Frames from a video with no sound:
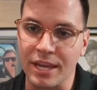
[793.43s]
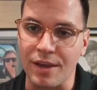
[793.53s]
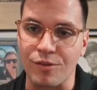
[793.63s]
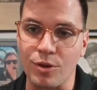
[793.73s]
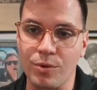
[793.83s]

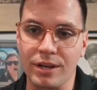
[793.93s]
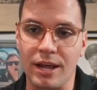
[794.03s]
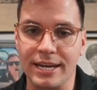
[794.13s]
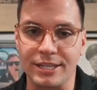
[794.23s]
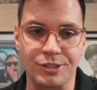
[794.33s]
If you would
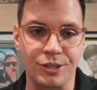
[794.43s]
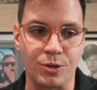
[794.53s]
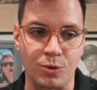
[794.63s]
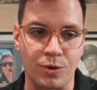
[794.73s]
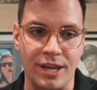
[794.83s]
like
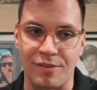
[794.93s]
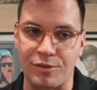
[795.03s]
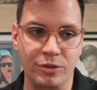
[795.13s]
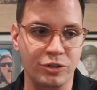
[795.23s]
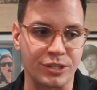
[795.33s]
to, if
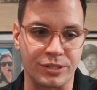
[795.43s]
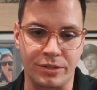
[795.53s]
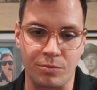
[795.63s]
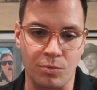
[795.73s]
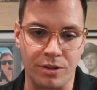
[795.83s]
you
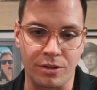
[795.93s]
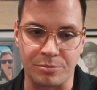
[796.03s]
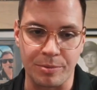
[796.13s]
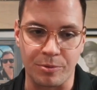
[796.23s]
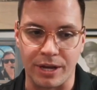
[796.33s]
just, one of
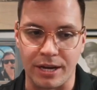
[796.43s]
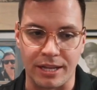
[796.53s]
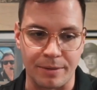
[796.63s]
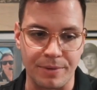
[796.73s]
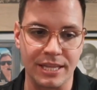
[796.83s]
those people kind of
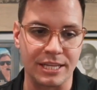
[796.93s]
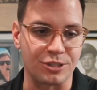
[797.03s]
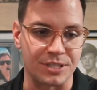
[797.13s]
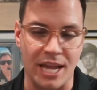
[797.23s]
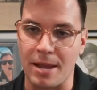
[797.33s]
like me that
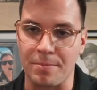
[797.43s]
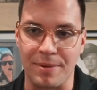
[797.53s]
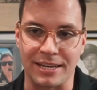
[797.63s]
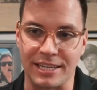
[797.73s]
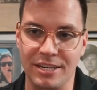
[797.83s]
just hate
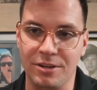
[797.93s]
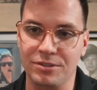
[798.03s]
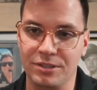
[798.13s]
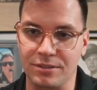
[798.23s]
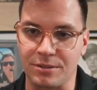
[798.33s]

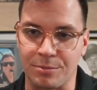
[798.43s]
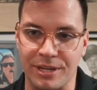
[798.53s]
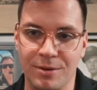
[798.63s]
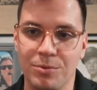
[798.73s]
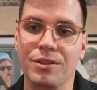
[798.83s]
magnetos to
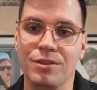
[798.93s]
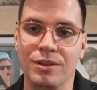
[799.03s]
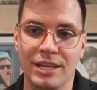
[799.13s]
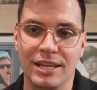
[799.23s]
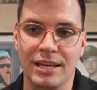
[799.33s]
begin with,
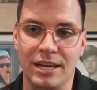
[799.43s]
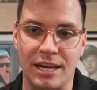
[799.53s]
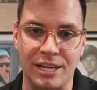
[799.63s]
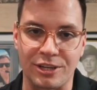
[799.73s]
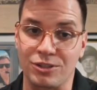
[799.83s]

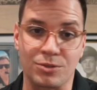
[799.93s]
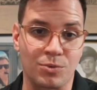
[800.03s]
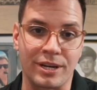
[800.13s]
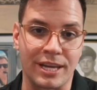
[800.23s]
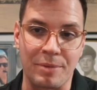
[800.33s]
and you just
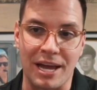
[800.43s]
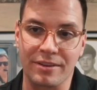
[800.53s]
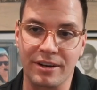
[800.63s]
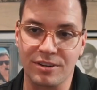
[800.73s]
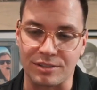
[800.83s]
want to get them out
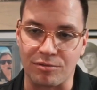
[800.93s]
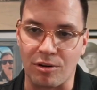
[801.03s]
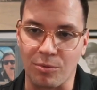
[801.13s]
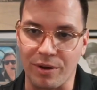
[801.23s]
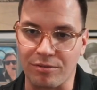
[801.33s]
of there as
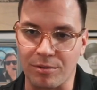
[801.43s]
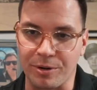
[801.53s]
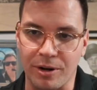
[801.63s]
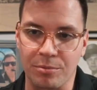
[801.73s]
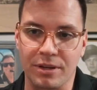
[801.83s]
far away from
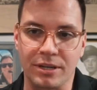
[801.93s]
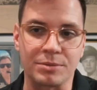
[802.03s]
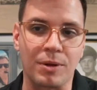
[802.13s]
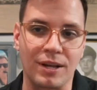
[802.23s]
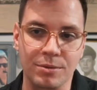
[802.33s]
your airplane
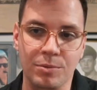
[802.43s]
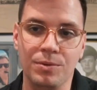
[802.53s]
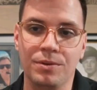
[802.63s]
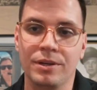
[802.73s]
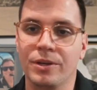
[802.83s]
as
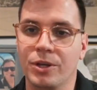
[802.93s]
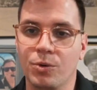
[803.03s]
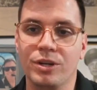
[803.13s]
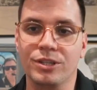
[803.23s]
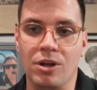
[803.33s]
possible, you
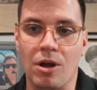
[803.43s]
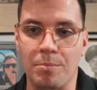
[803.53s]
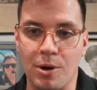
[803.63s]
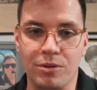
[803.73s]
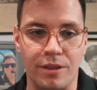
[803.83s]
would
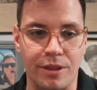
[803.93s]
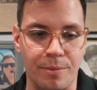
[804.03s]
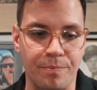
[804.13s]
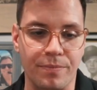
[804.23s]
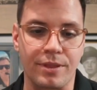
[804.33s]
install both of
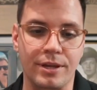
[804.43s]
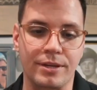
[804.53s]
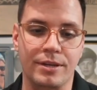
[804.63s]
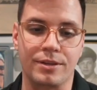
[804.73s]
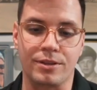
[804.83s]
them.
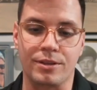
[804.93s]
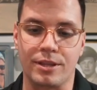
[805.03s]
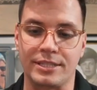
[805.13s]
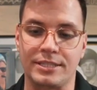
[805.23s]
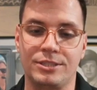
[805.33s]

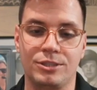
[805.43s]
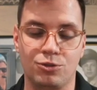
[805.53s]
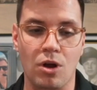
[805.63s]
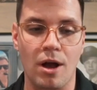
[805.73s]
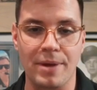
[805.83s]
The
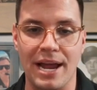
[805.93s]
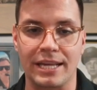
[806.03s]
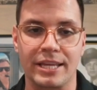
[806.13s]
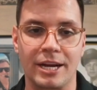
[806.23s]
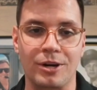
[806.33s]

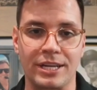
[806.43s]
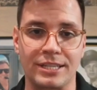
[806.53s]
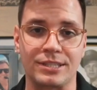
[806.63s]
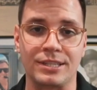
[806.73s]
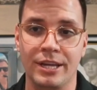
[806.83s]
drawback there
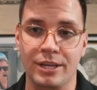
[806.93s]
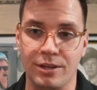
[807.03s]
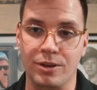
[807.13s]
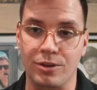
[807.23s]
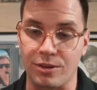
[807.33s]
is
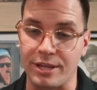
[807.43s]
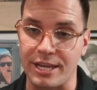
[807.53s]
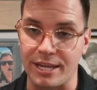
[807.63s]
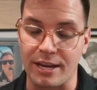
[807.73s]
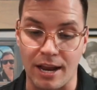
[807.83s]

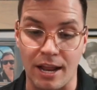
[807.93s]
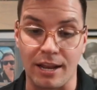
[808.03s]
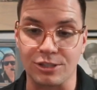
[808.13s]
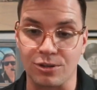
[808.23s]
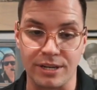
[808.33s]
the
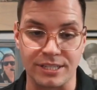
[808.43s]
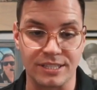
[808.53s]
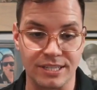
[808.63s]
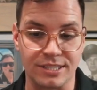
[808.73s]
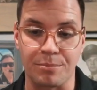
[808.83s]
electronic
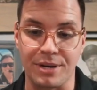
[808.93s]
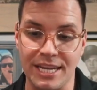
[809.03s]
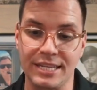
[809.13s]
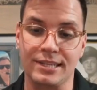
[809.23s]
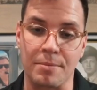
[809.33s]
system
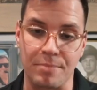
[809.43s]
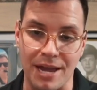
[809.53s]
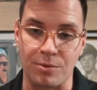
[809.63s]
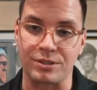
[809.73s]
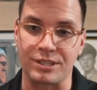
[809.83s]
needs a
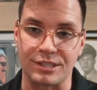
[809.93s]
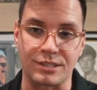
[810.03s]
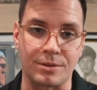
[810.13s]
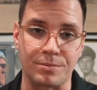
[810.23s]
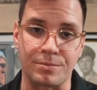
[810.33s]
power
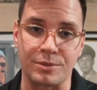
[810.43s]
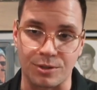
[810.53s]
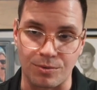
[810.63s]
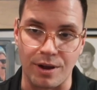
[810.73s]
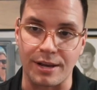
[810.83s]
system
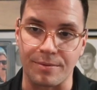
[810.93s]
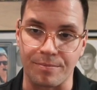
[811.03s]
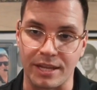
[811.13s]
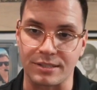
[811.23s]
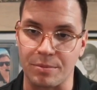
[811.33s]
to run.
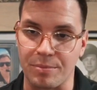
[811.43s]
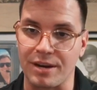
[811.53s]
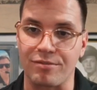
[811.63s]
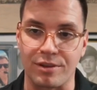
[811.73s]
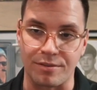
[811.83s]
That's the
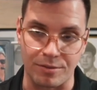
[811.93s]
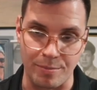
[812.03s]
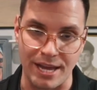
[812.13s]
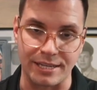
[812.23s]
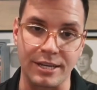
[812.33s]
benefit of the
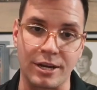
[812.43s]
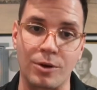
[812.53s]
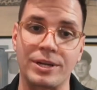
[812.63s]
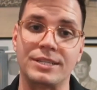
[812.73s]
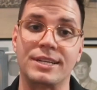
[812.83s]

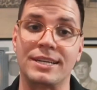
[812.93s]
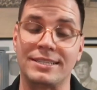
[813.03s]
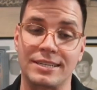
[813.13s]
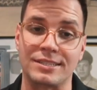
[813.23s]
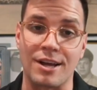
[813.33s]
magneto, is
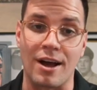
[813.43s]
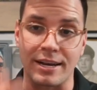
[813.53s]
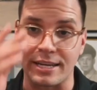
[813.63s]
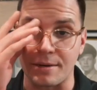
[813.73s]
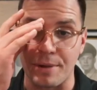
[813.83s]
it does
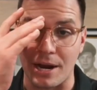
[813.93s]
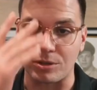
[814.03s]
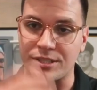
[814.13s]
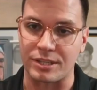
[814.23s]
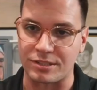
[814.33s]
not need a
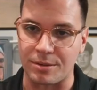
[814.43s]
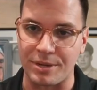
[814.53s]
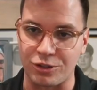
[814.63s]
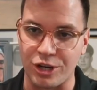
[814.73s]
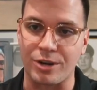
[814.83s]
power system.
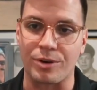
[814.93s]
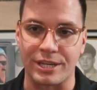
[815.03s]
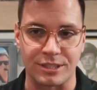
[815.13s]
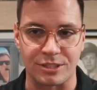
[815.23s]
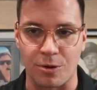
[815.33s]
It
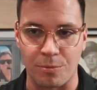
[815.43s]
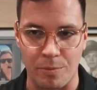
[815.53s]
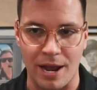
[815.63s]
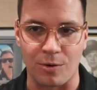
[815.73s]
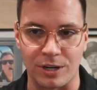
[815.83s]
generates its own
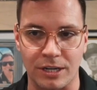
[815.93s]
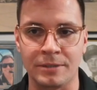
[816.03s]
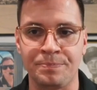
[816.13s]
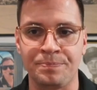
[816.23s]
power.